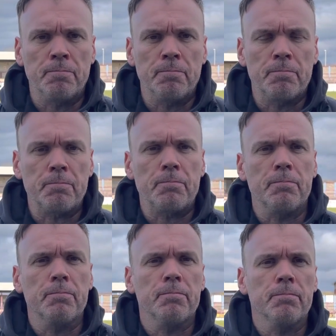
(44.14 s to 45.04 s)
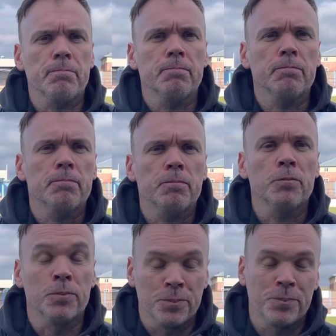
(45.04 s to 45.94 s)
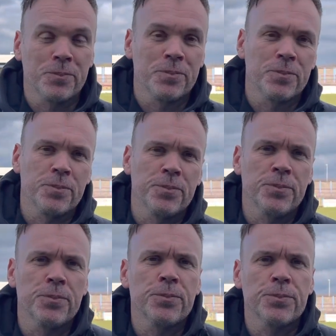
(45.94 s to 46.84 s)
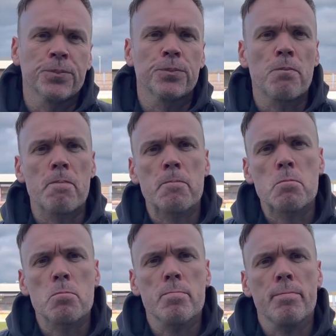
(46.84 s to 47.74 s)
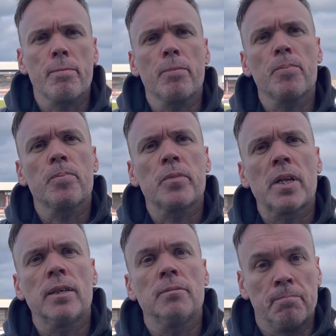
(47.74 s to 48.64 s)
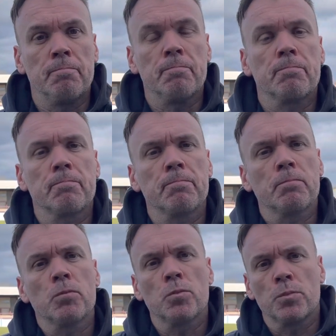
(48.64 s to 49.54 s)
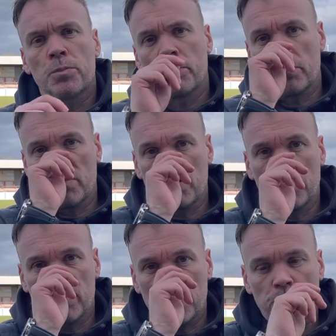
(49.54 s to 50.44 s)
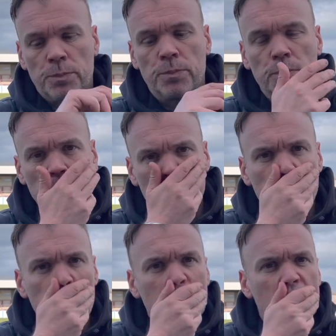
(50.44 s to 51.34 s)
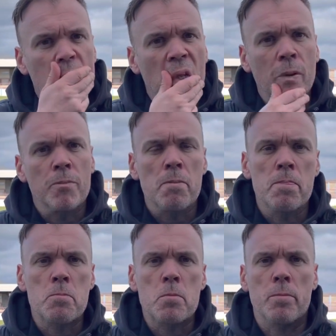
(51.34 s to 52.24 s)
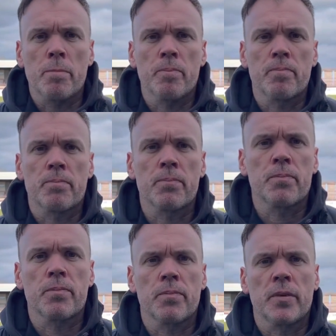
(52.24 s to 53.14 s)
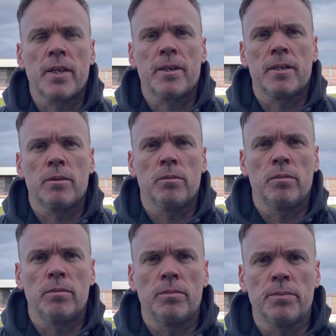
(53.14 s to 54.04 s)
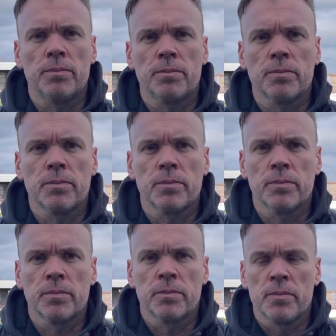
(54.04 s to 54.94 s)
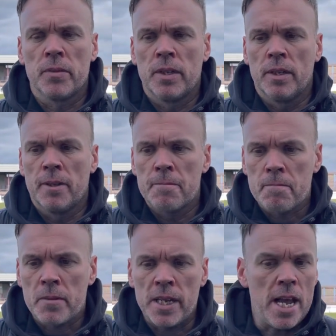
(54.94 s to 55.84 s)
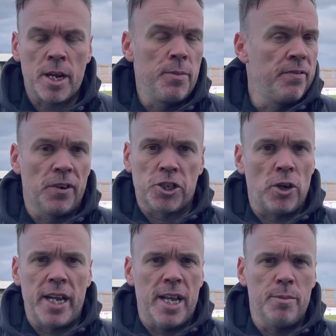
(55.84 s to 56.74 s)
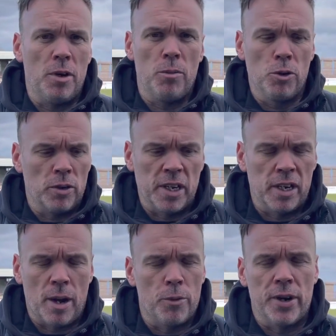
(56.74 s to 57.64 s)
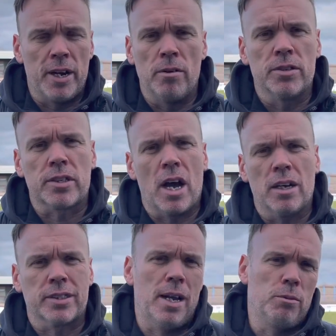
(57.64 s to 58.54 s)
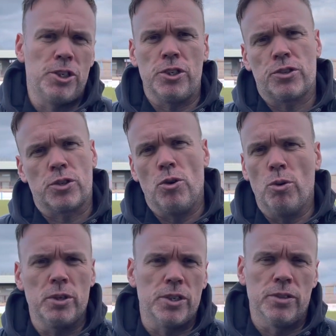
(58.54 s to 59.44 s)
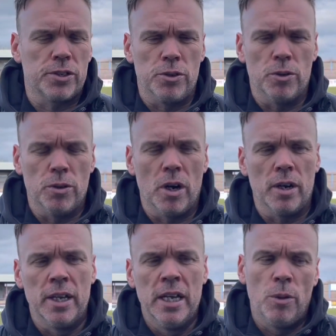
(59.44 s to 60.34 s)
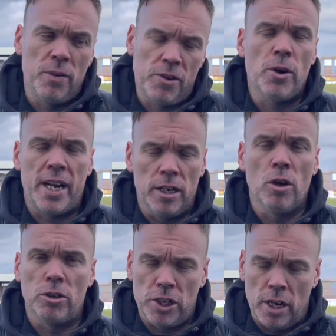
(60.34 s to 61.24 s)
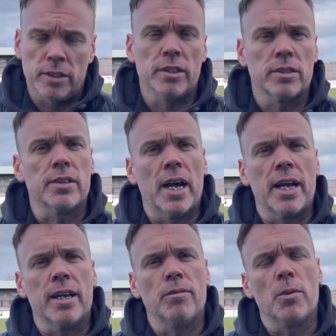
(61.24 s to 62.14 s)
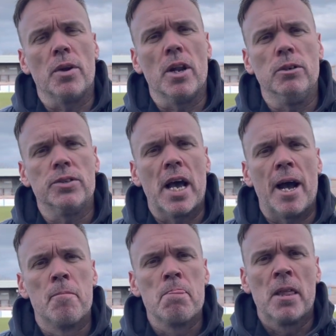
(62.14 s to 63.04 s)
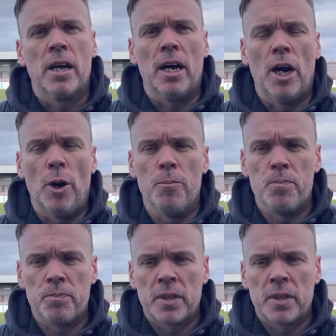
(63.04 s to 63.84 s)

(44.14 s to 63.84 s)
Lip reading: Also a big flurry of chances at the end there. Also in the opening few minutes as well, a nice few chances for us. Of course, those go in, it's a different game, but how frustrating is it maybe not to take those chances when they come so early? Yeah, it could be frustrating, but I'm not going to come on here and start saying we should score, we shouldn't score. Like, we've created a lot of chances today, everyone knows that.